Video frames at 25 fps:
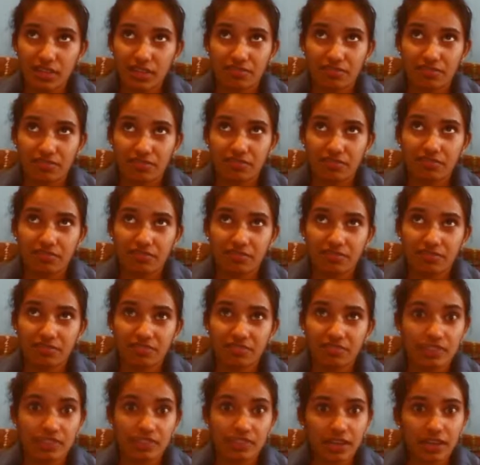life
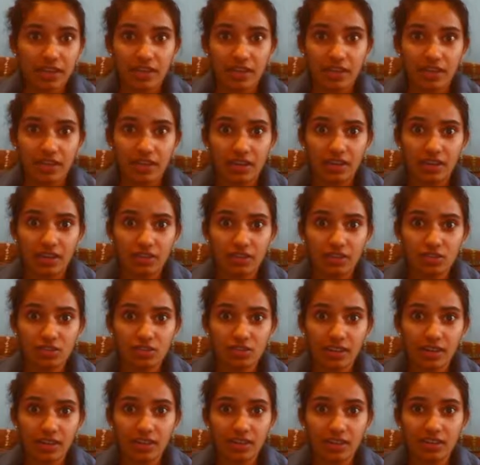studying,
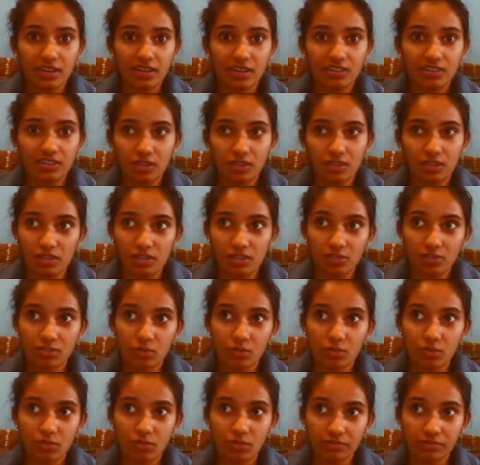trying to get into law
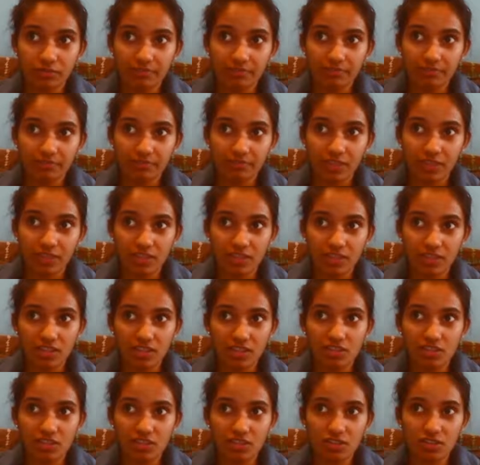school. You know,
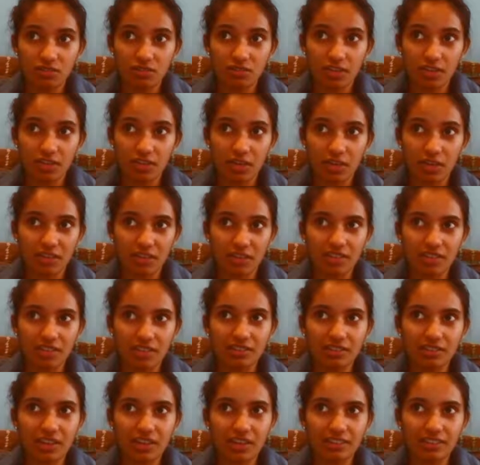that's just no fun. I mean,
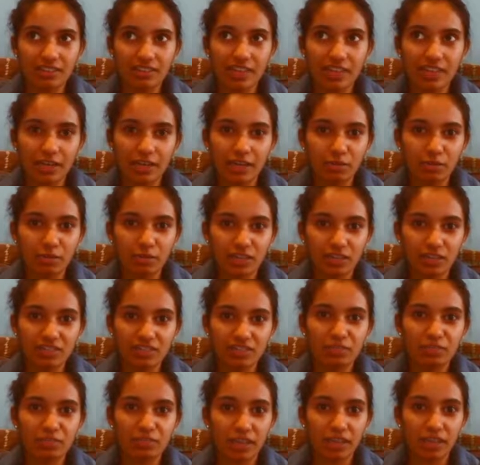I'd like a bit
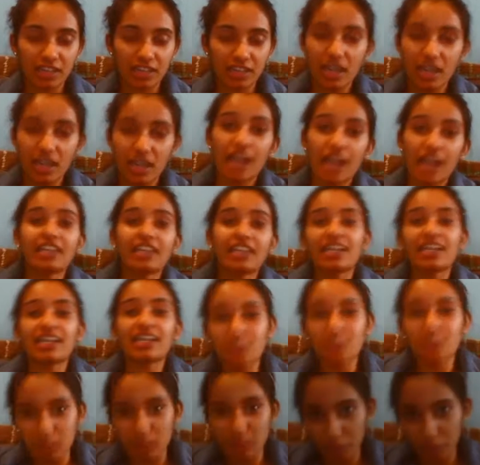of spice. I'd like